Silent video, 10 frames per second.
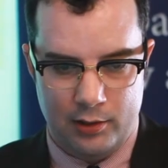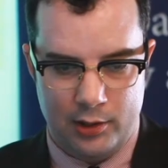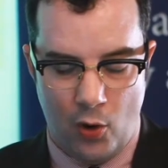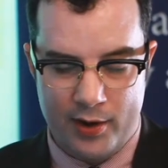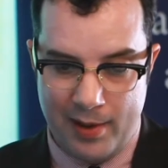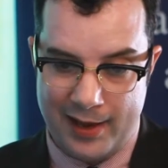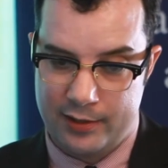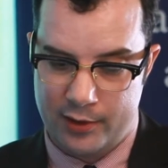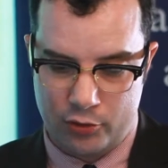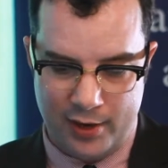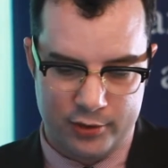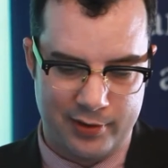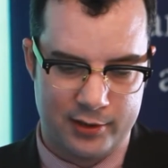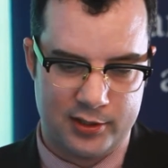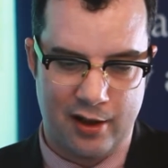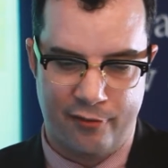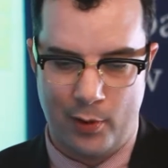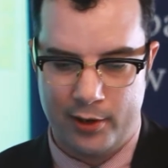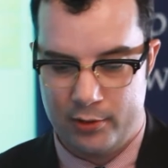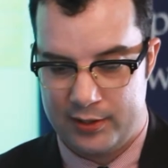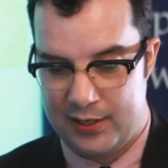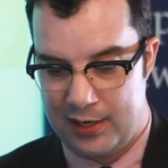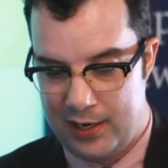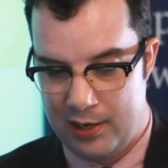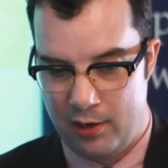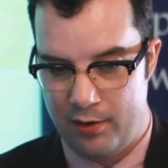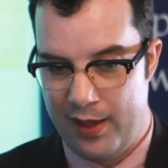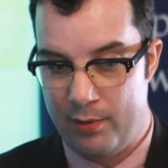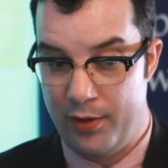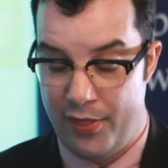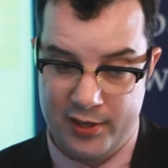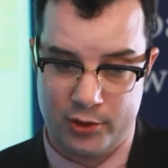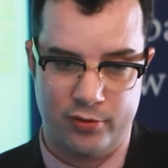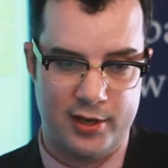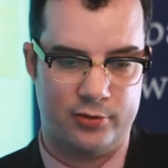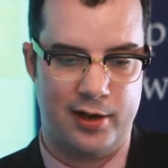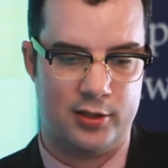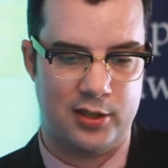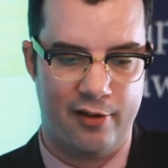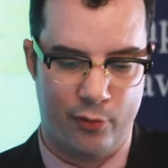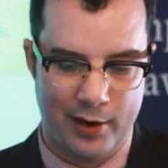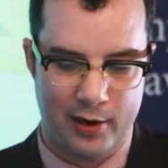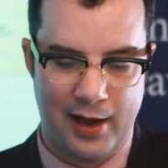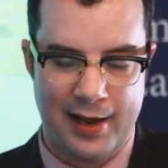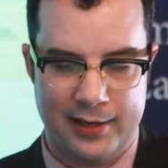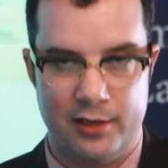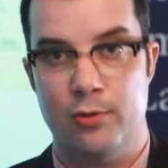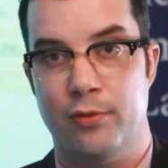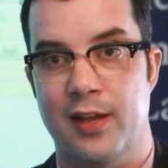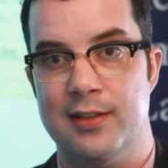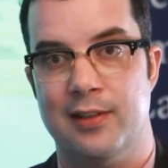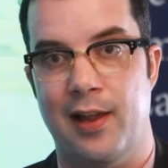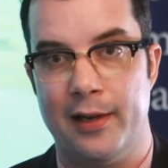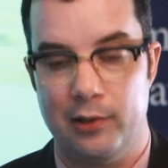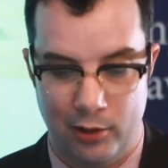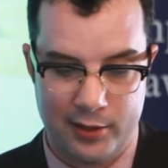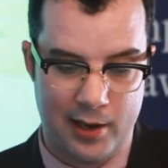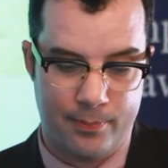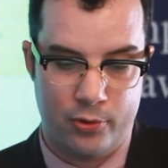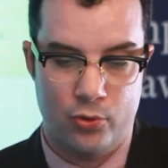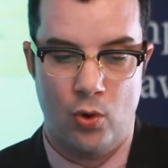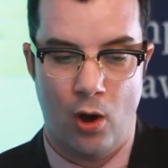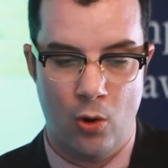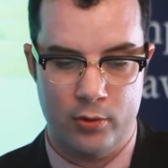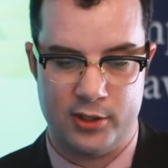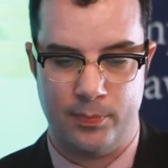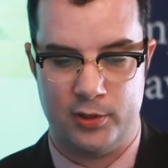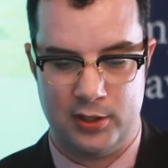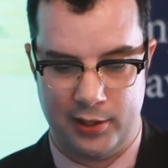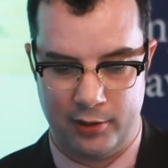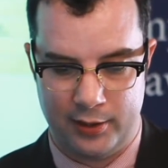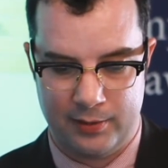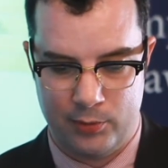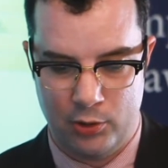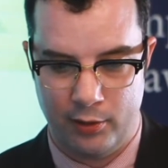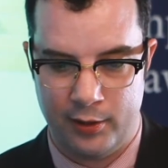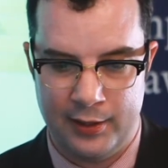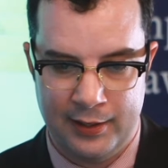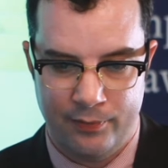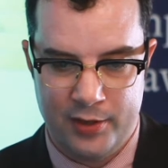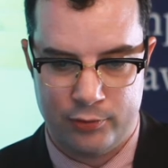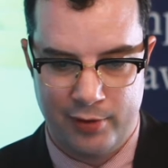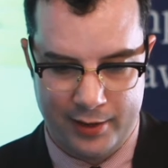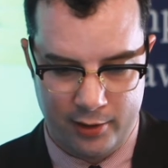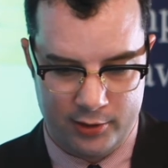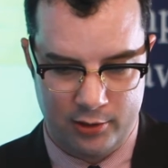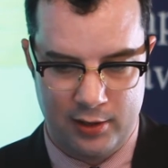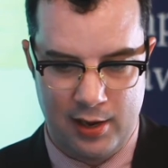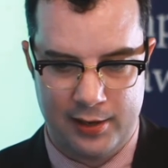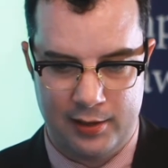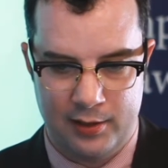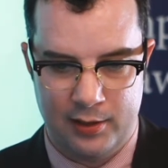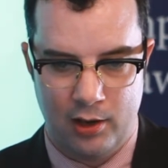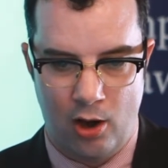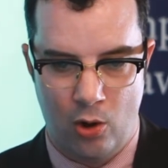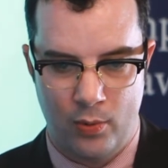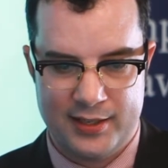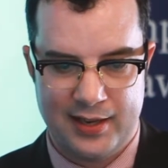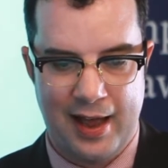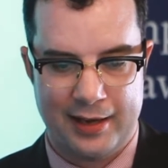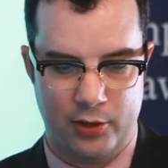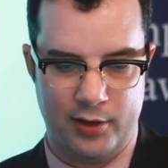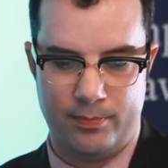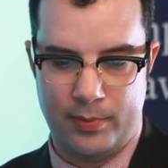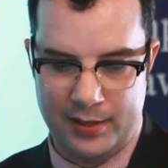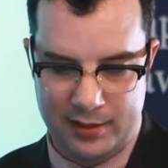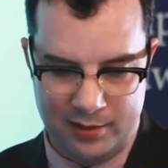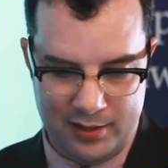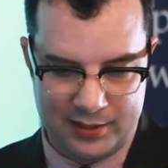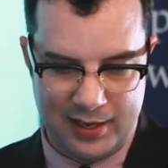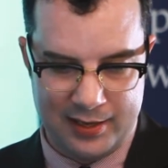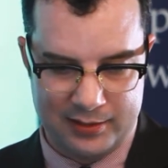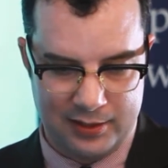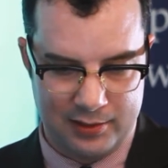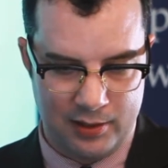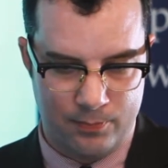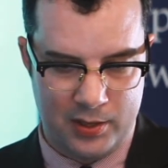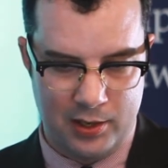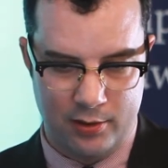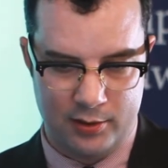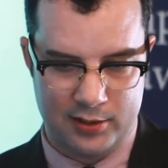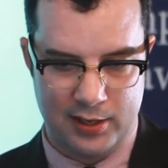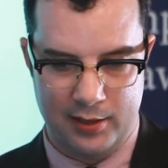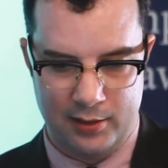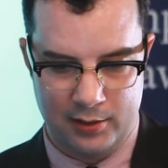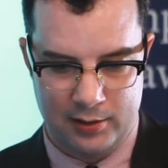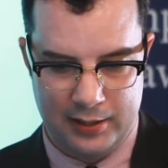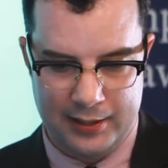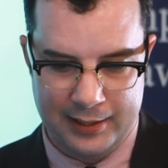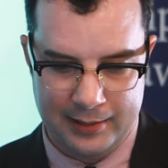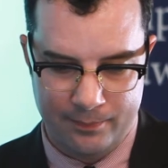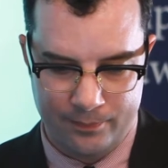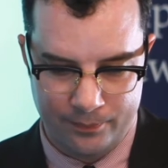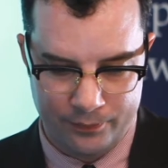Going back to the traceroute software, you see here that with this traceroute software, I can do things like look up who owns a particular computer. These records are not always accurate, but in this case, it appears that um,